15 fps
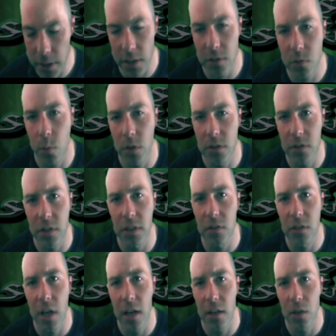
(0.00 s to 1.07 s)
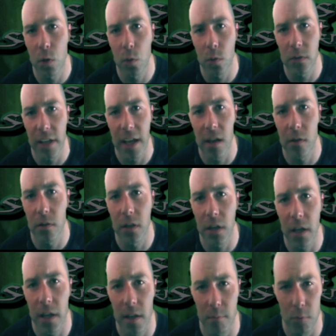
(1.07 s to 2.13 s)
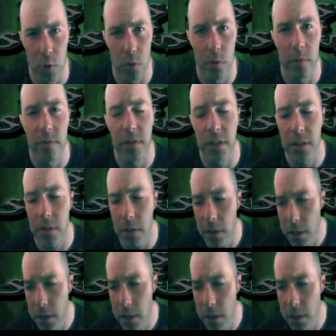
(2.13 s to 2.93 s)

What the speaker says: I guess once things kind of cooled down and I had moved and